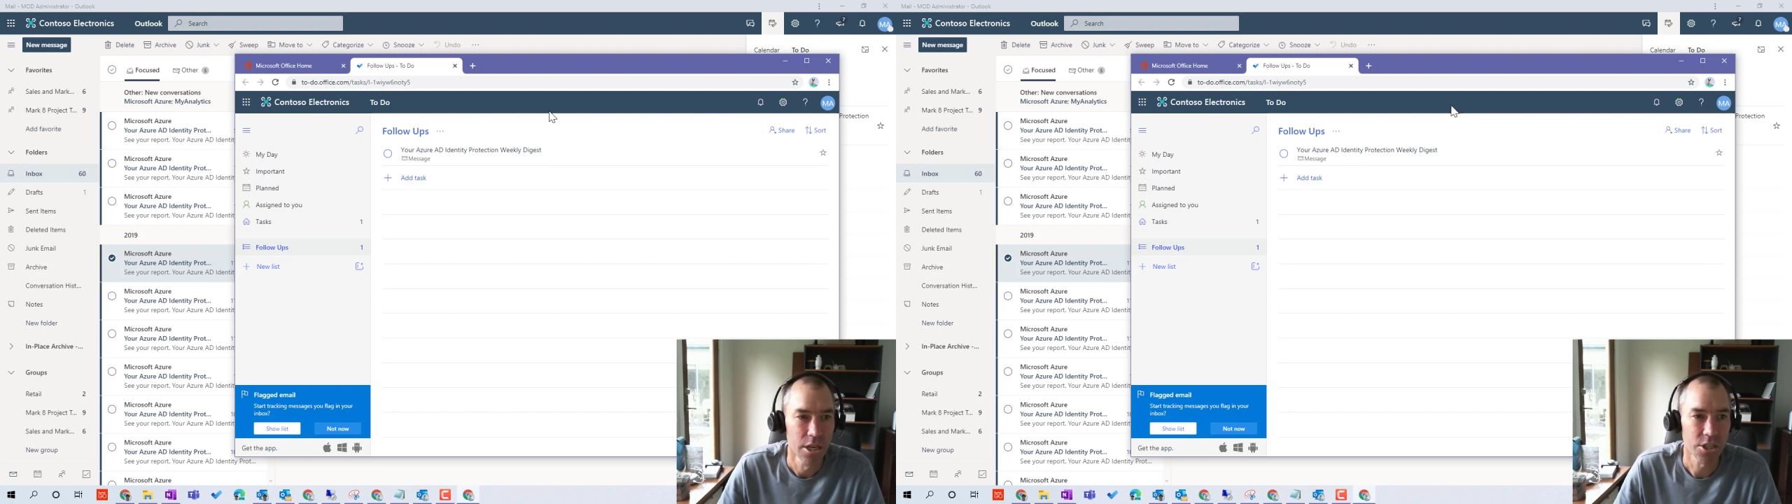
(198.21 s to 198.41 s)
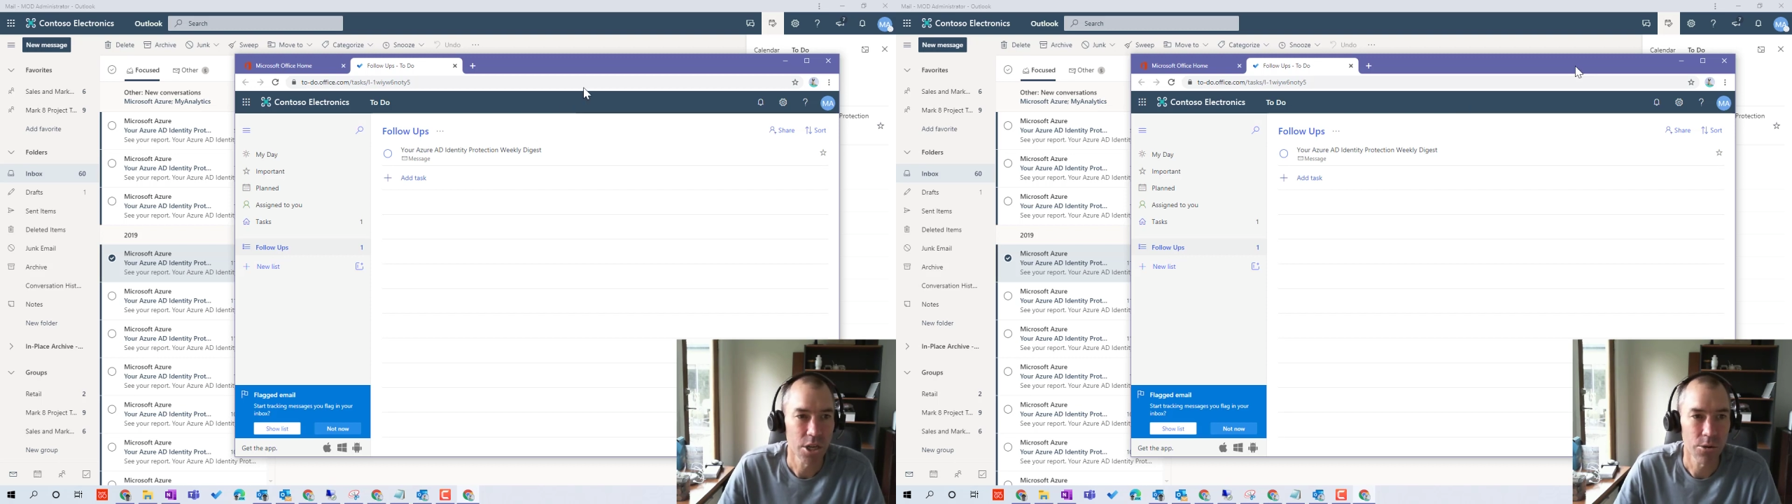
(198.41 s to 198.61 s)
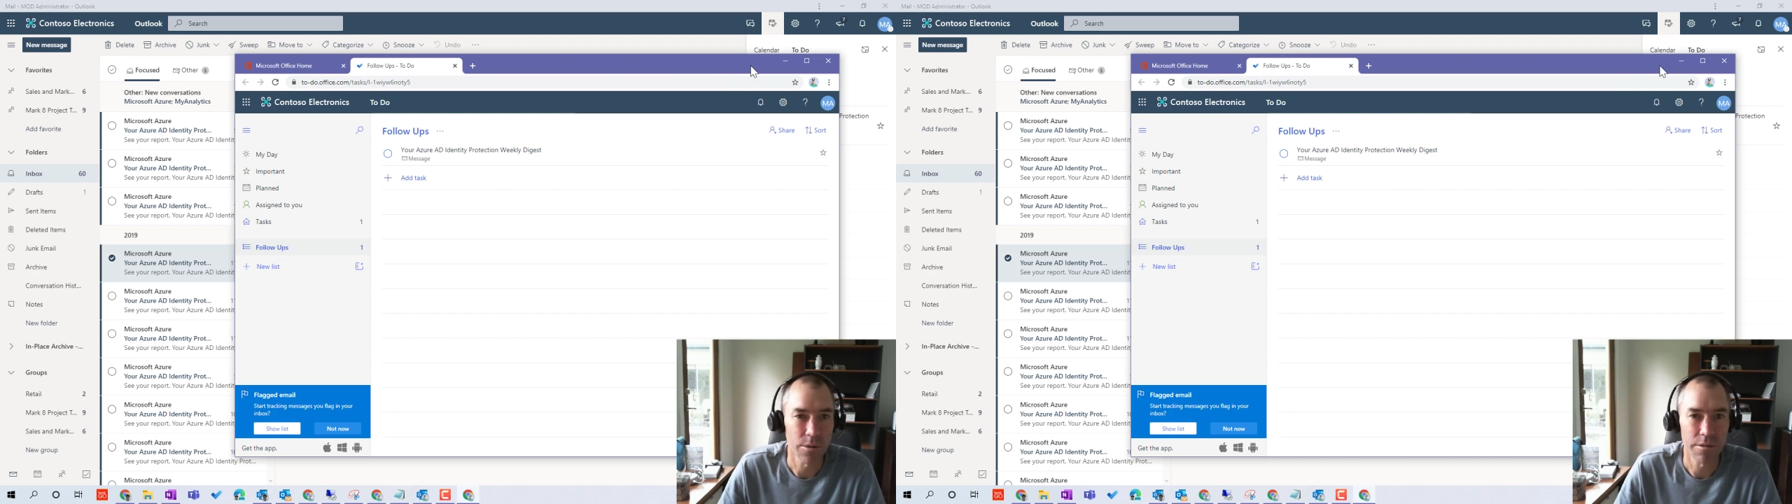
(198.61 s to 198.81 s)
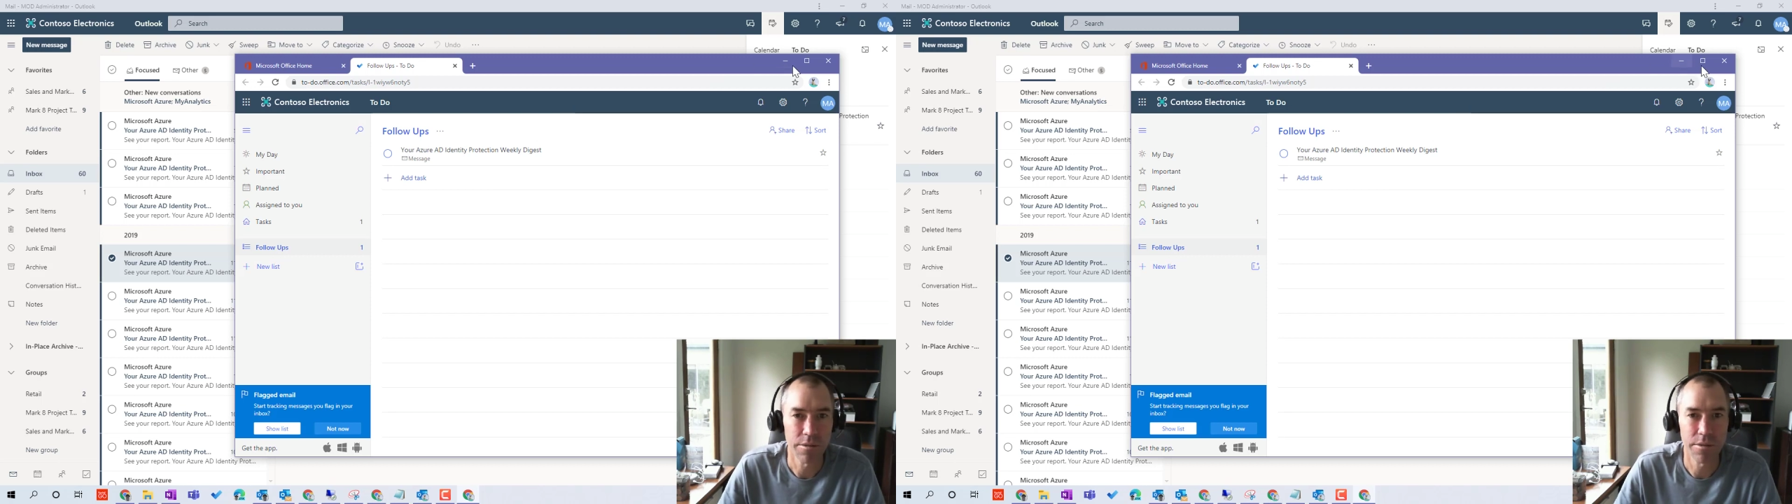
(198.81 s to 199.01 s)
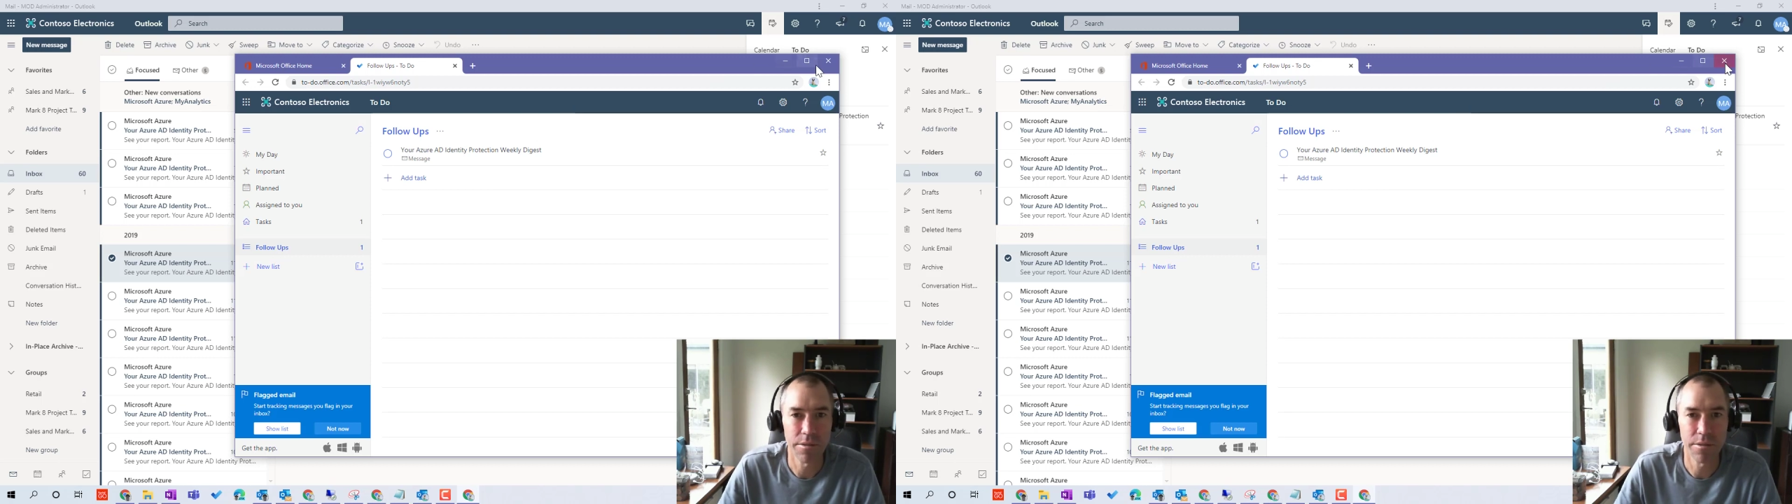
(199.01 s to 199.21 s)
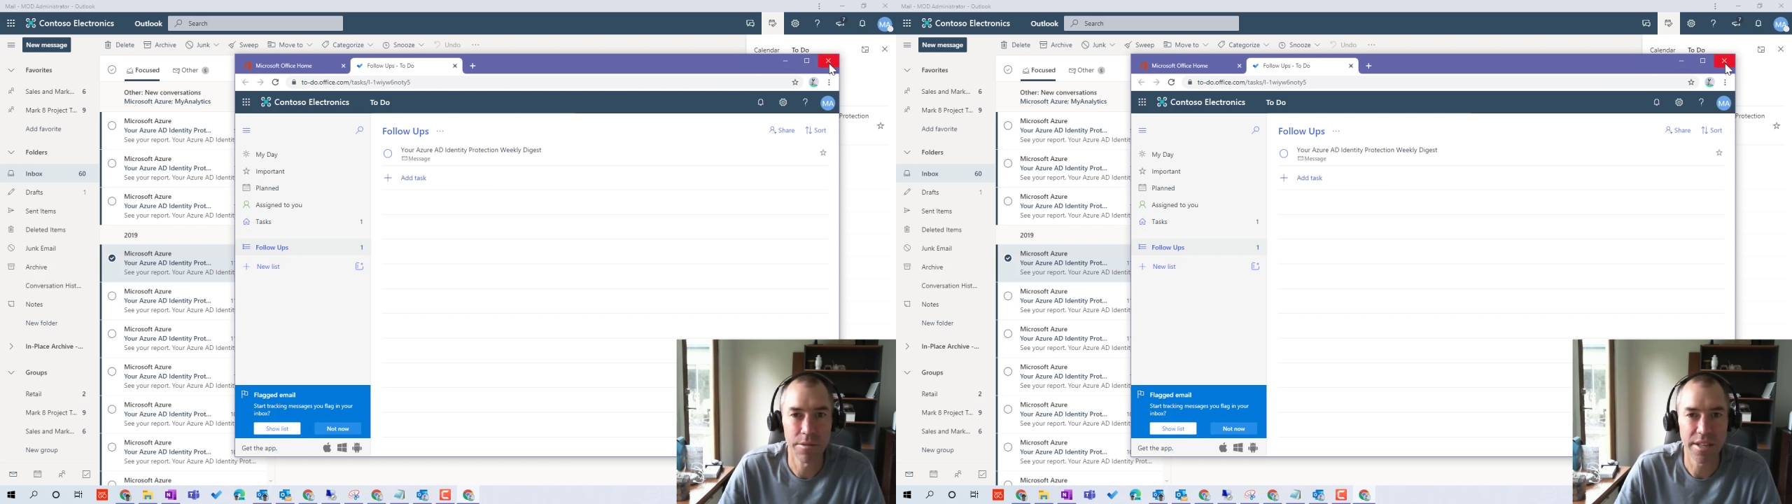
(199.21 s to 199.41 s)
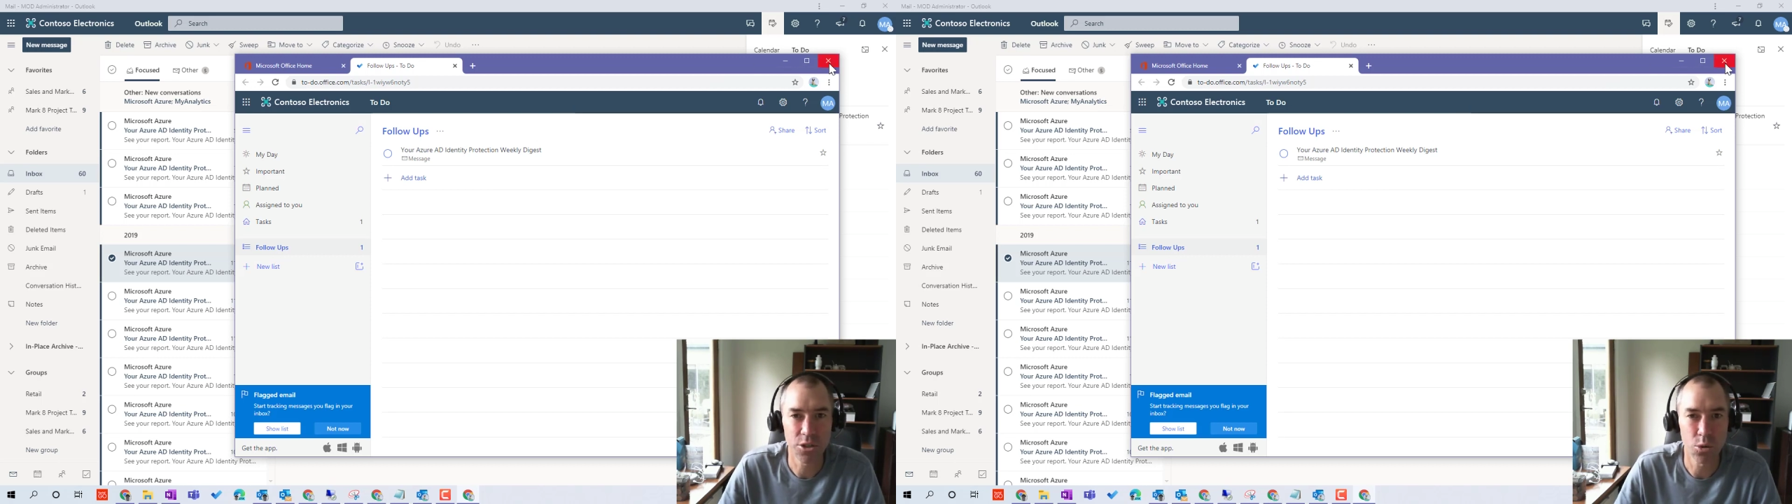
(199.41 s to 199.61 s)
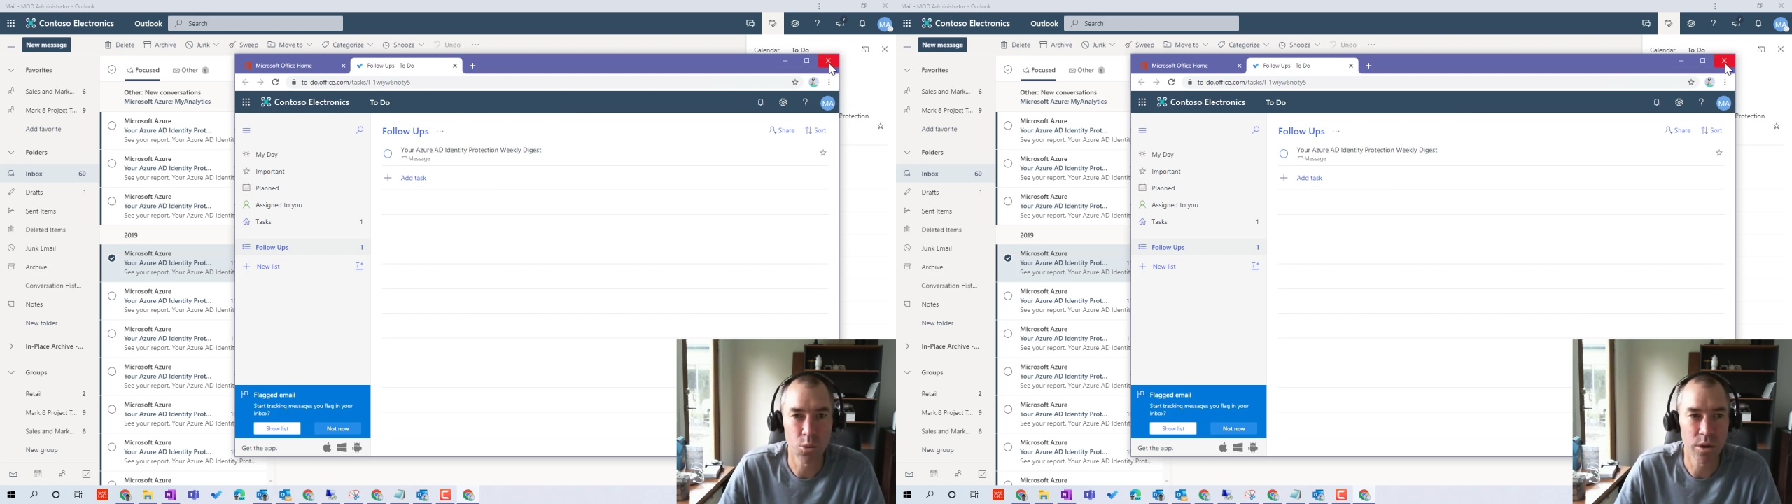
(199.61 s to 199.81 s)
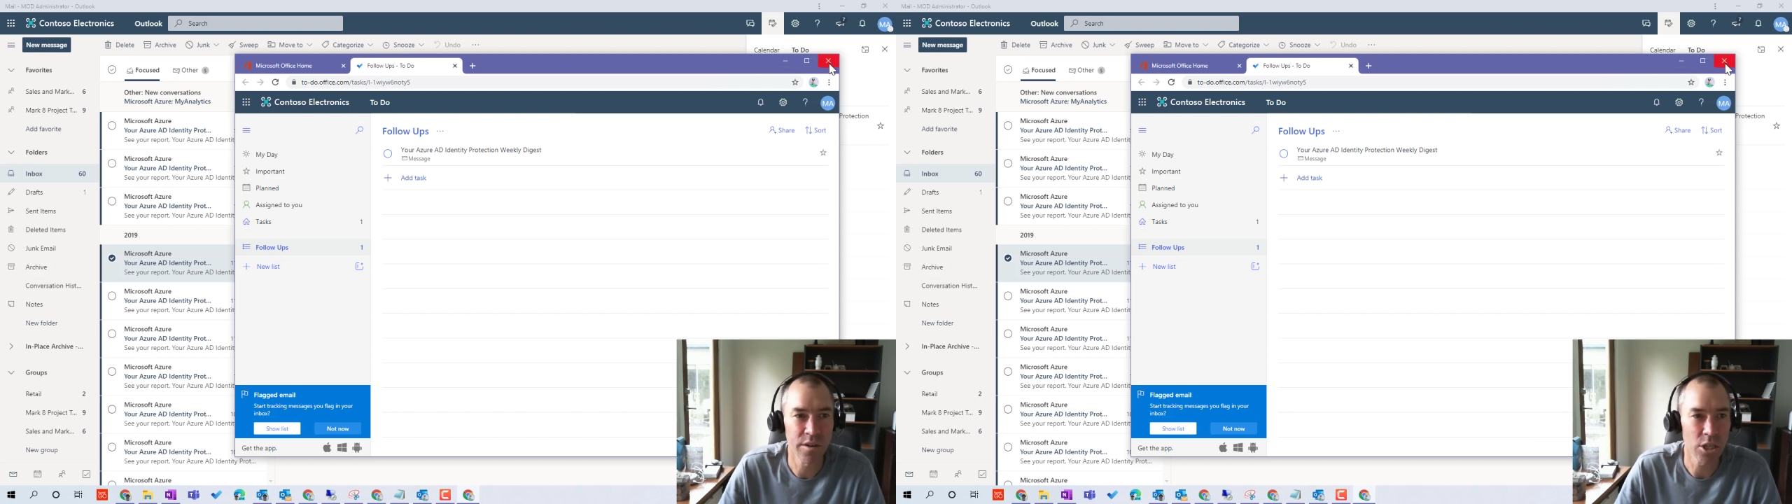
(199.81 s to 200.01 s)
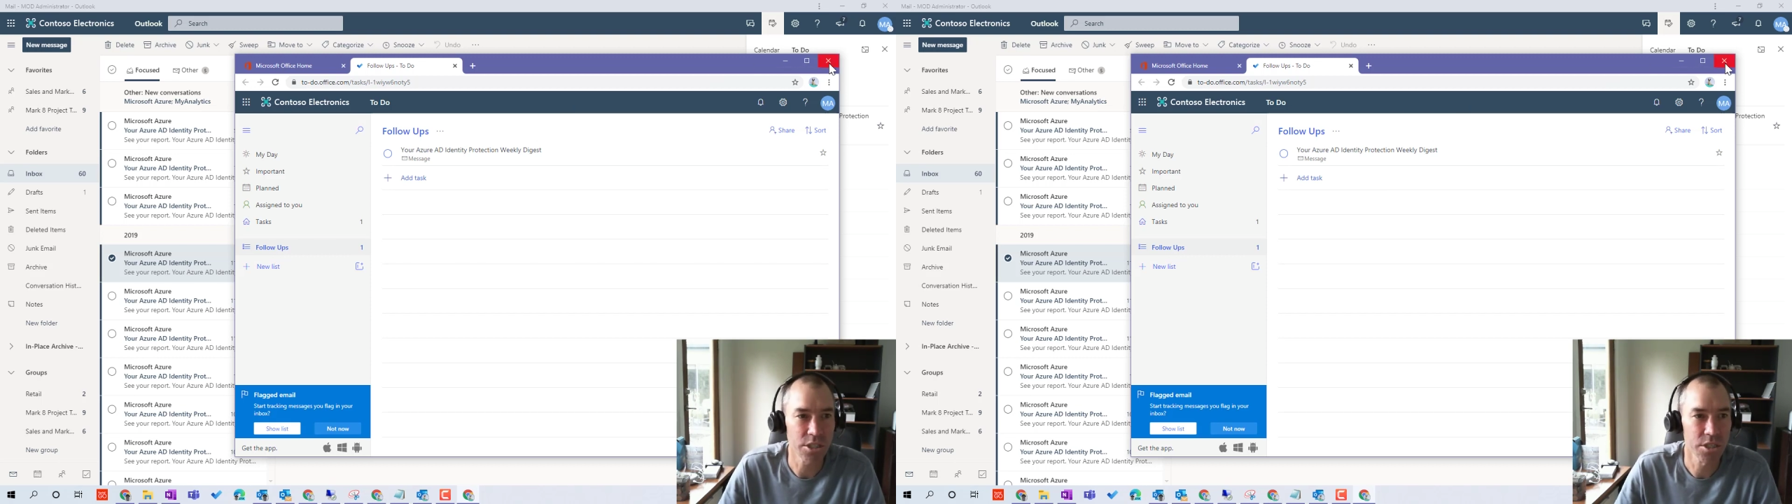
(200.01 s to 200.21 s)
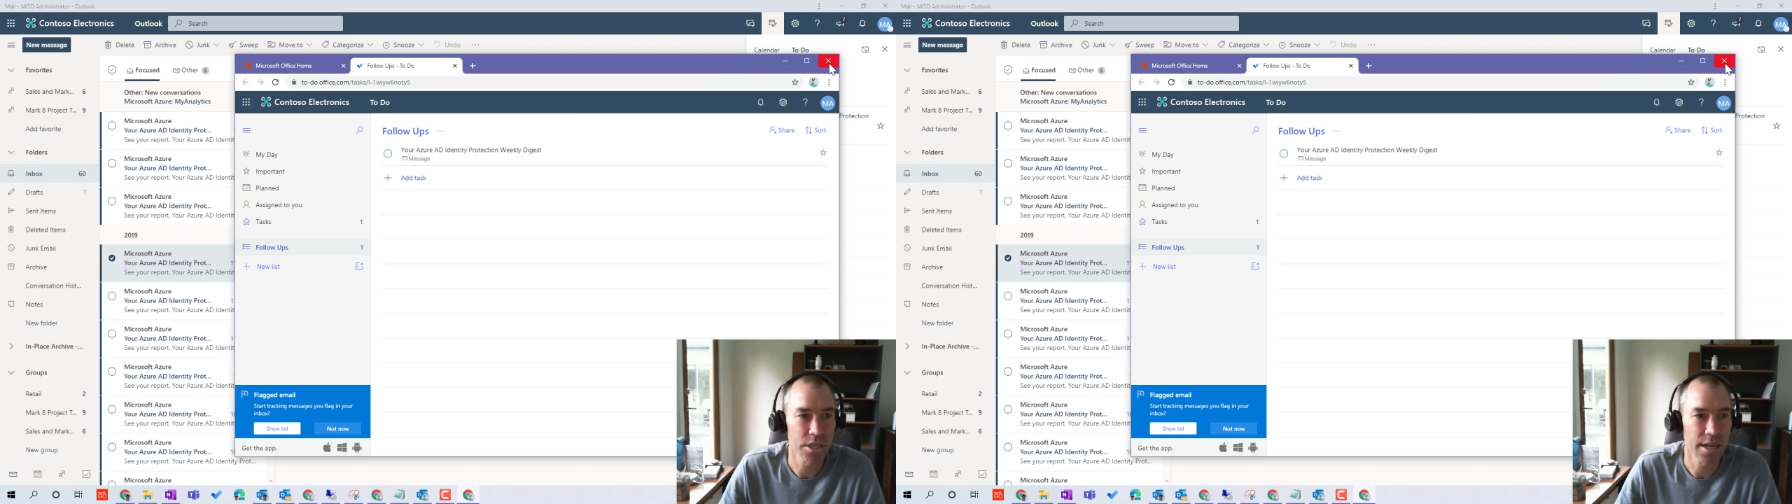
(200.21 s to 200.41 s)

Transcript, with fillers: So that's all we've got